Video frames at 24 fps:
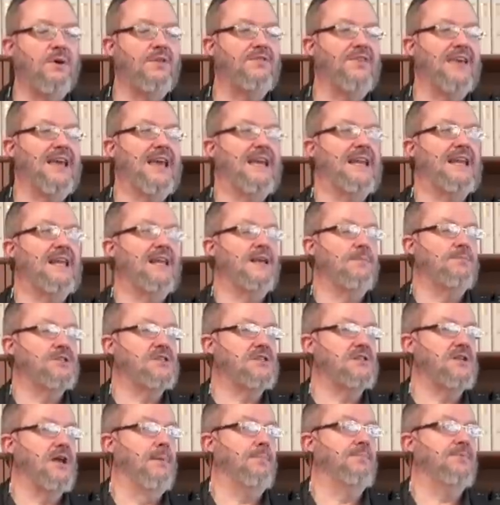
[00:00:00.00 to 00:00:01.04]
within him
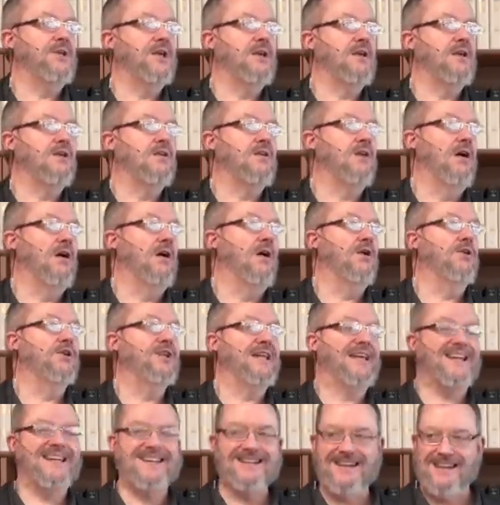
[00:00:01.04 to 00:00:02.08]
something called
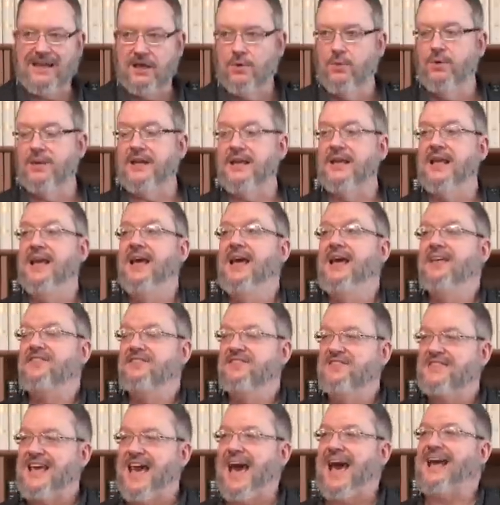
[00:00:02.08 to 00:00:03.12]
iniquity.
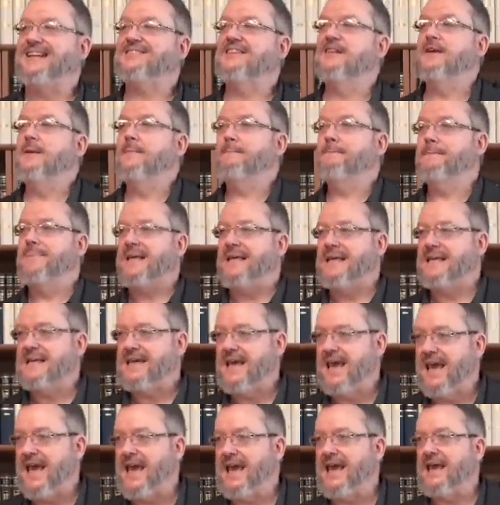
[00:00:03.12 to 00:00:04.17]
That
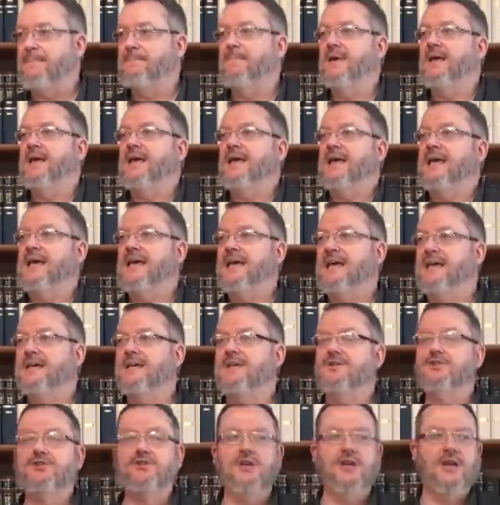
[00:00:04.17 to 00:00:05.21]
became
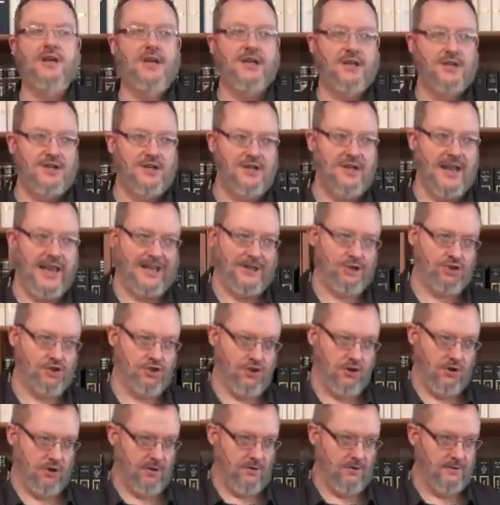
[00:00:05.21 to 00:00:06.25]
his
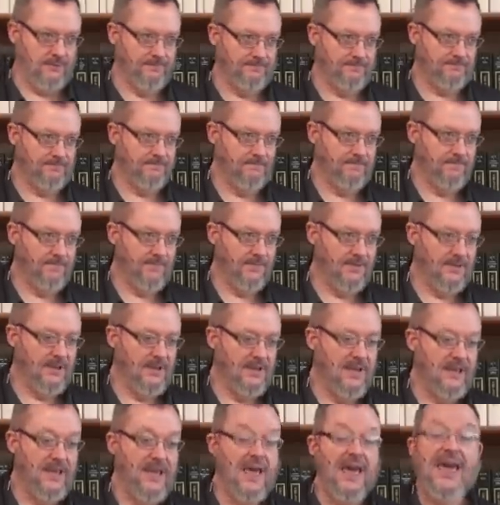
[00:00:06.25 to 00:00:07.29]
nature.
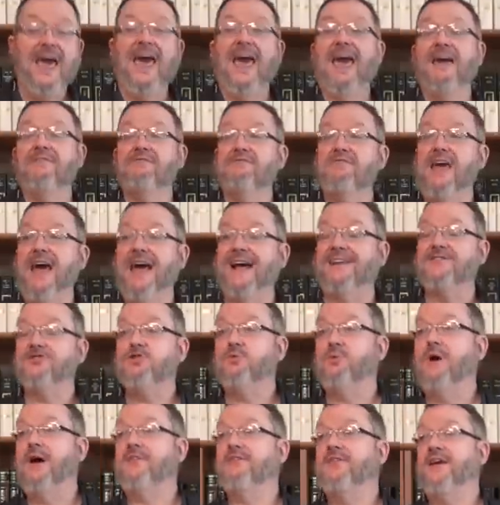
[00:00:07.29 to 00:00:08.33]
And that's
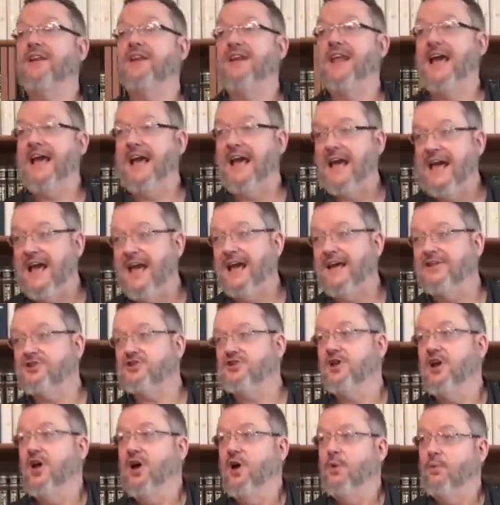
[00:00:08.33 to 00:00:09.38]
what the
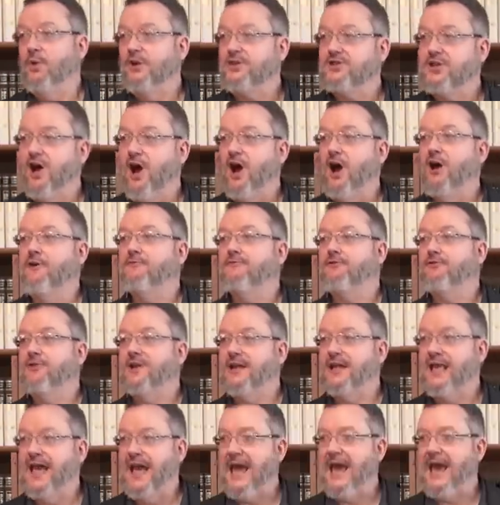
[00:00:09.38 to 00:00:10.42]
Nachash was
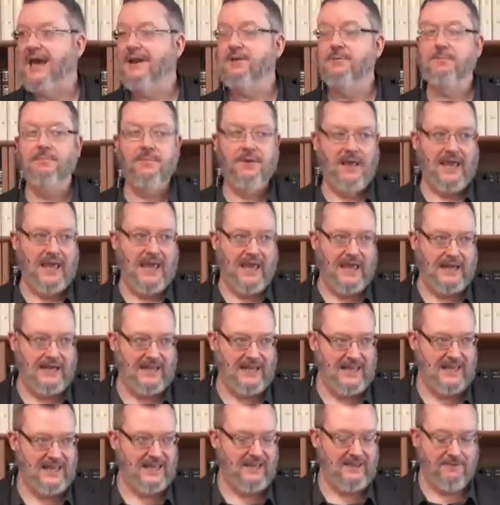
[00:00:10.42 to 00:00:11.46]
offering Adam and
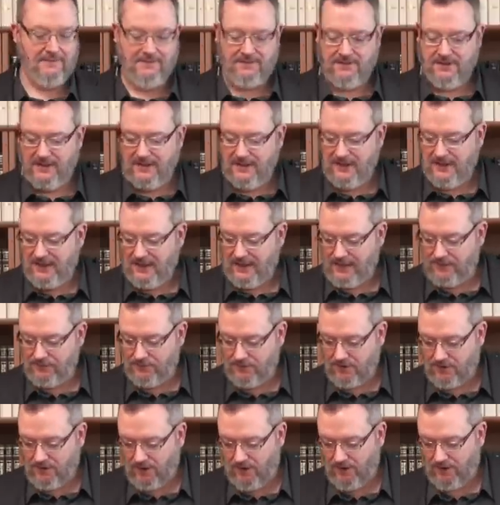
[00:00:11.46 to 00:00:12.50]
Eve in
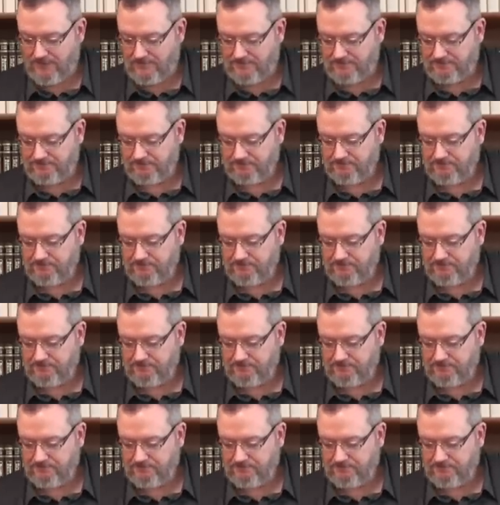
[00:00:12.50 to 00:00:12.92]
the garden.